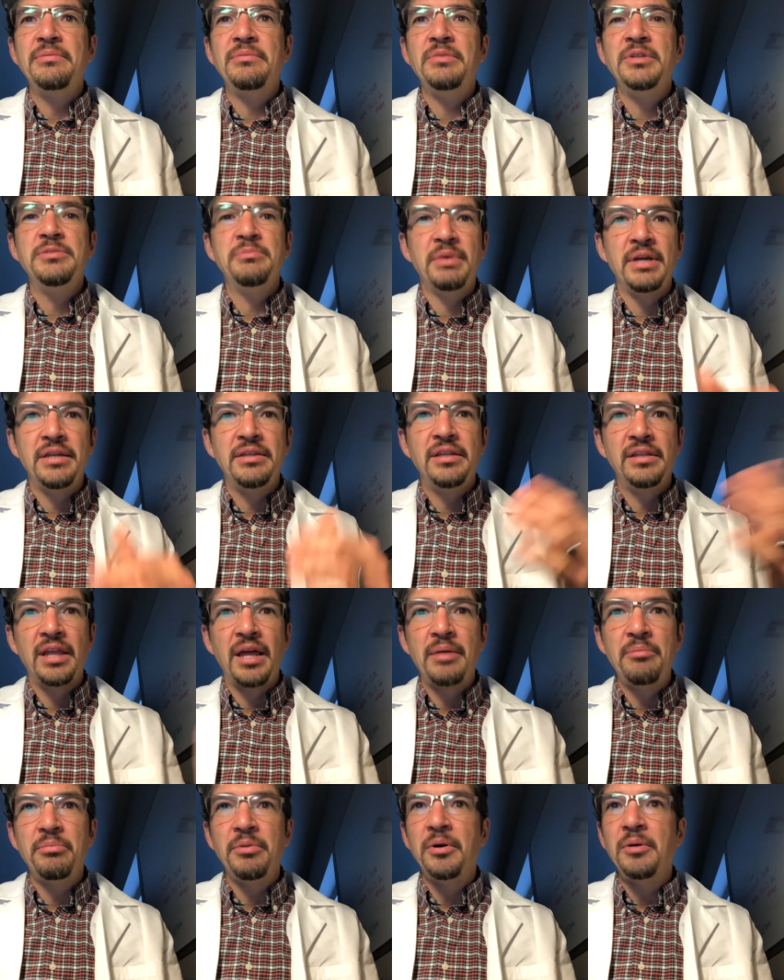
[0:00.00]
which made the
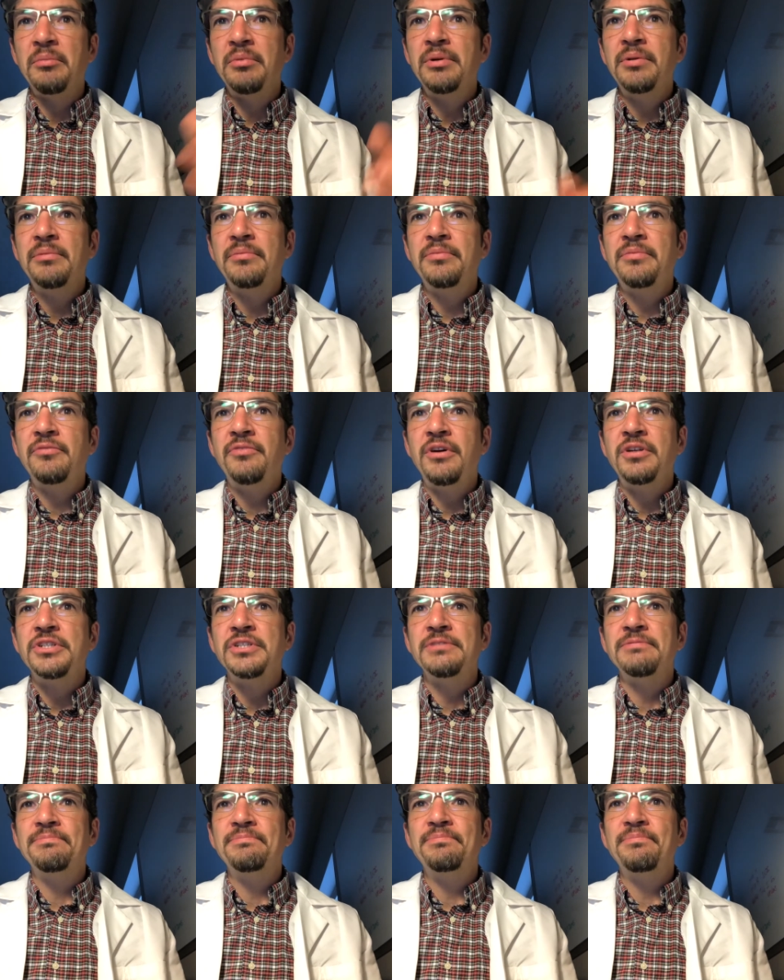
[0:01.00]
light bulb
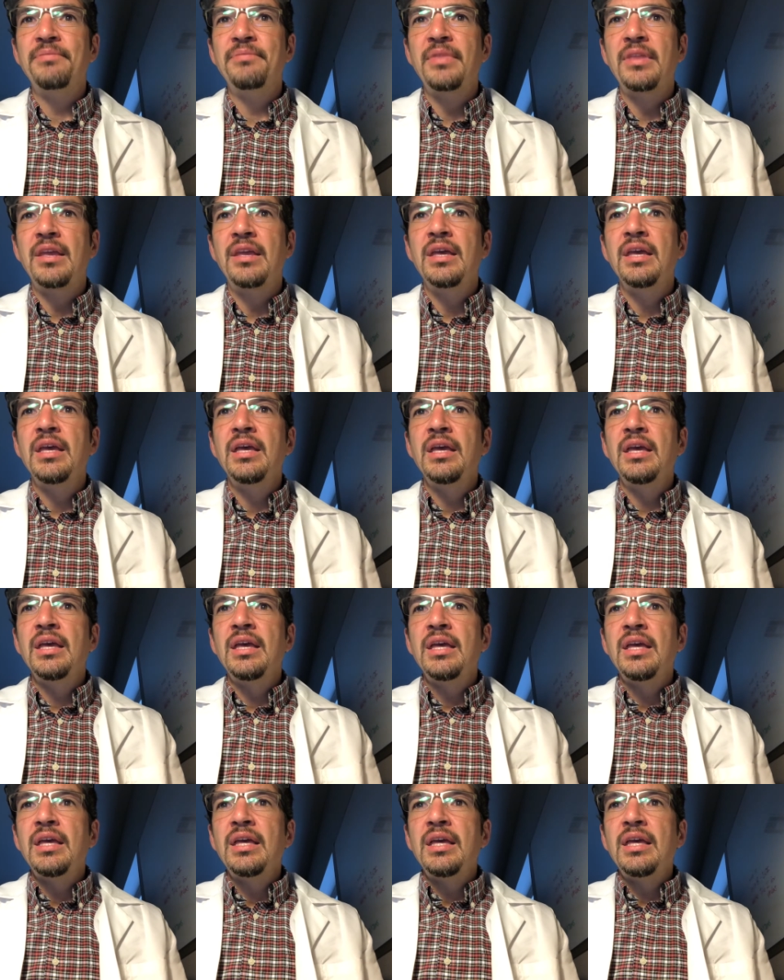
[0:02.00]
function.
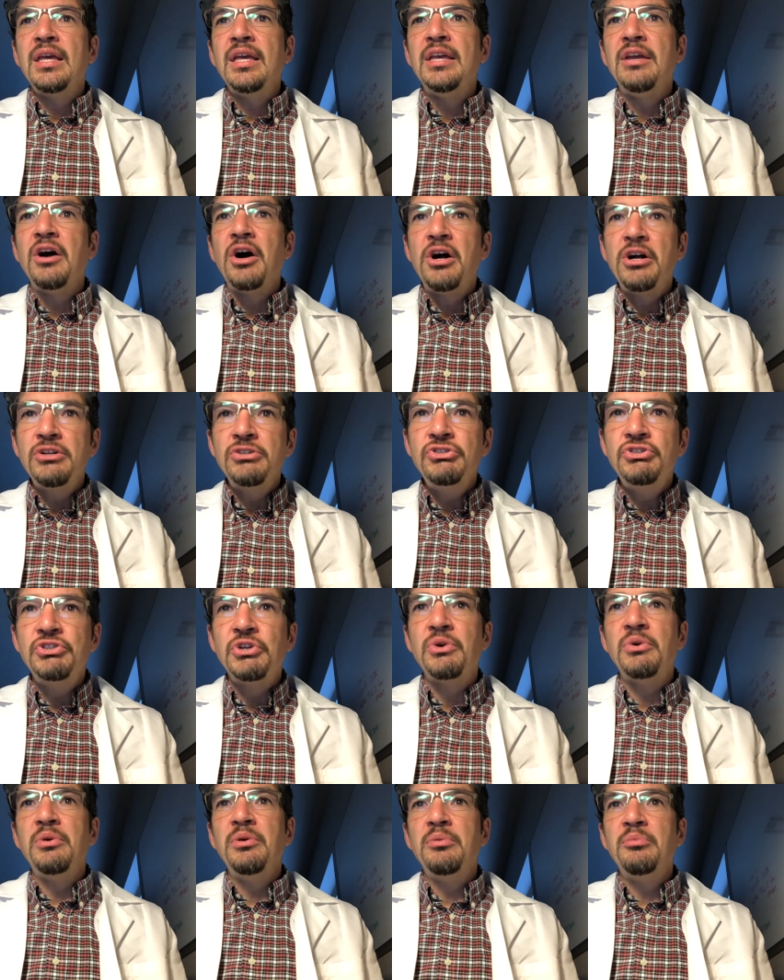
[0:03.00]
He
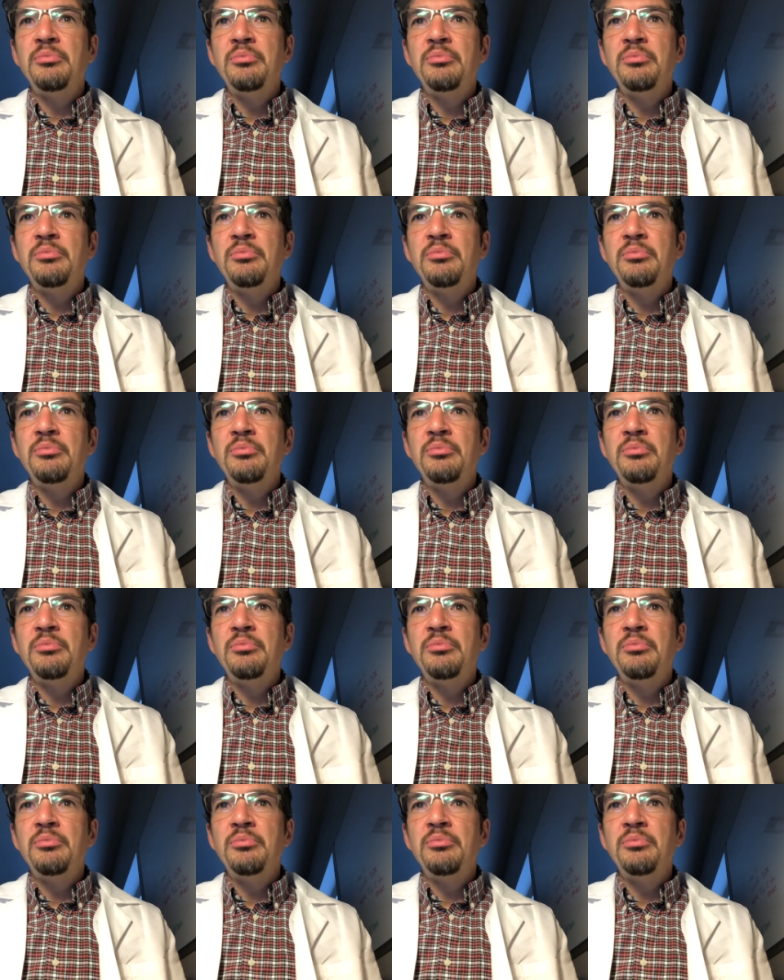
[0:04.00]
also